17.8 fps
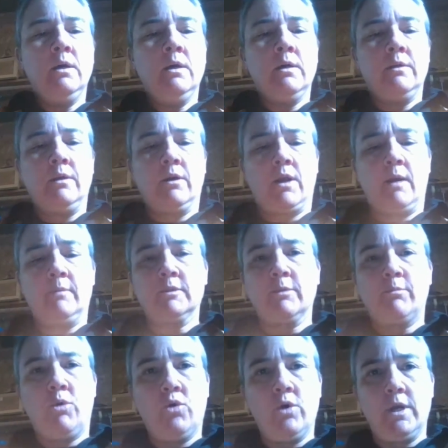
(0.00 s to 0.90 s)
There comes
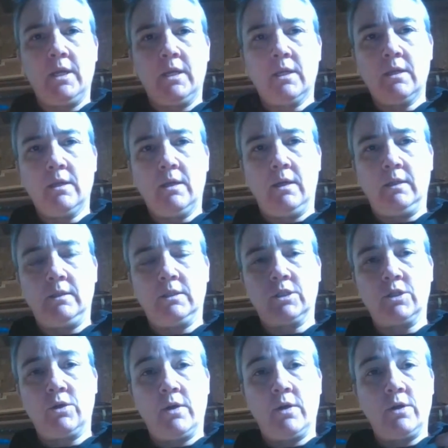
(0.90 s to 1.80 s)
a point, and
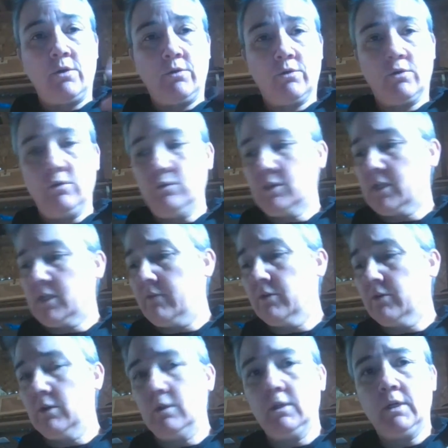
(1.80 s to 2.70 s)
so I go through
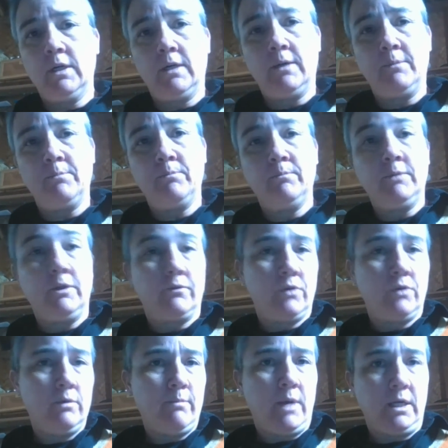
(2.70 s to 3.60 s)
several
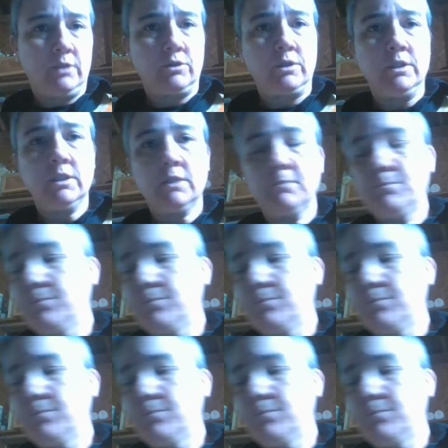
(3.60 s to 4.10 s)
different mantras,